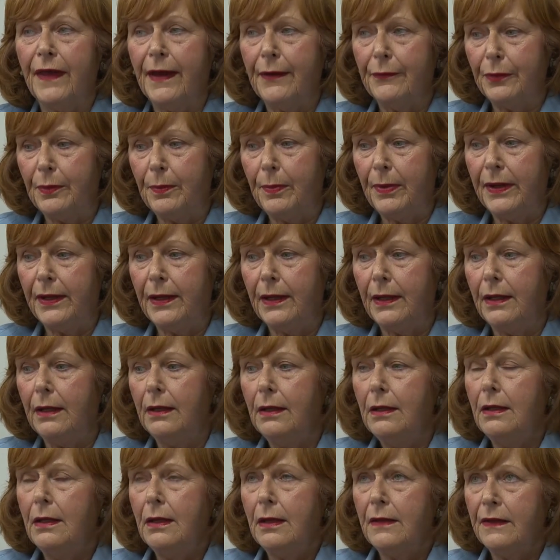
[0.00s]
That would
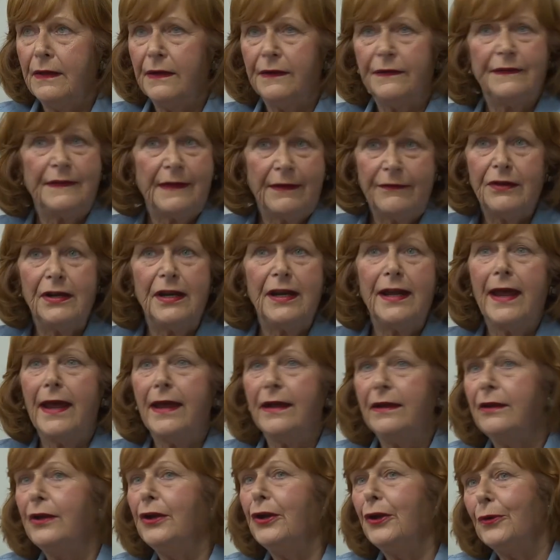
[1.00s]
be, I think,
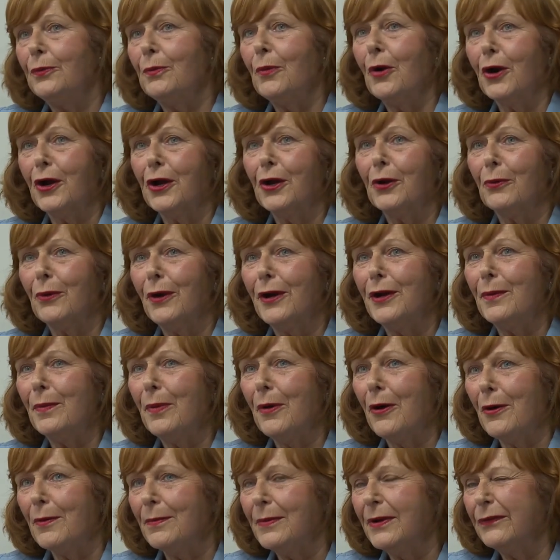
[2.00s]
78 new market rate
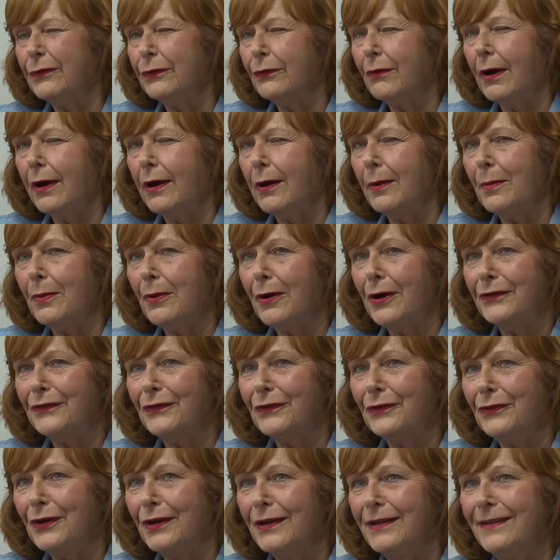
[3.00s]
apartments right on
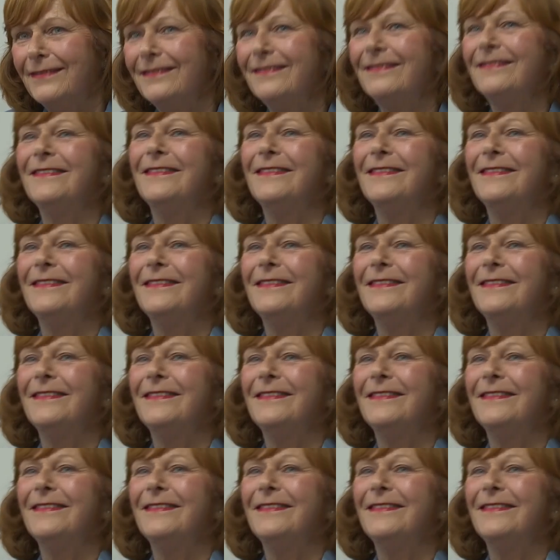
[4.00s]
Broad Street.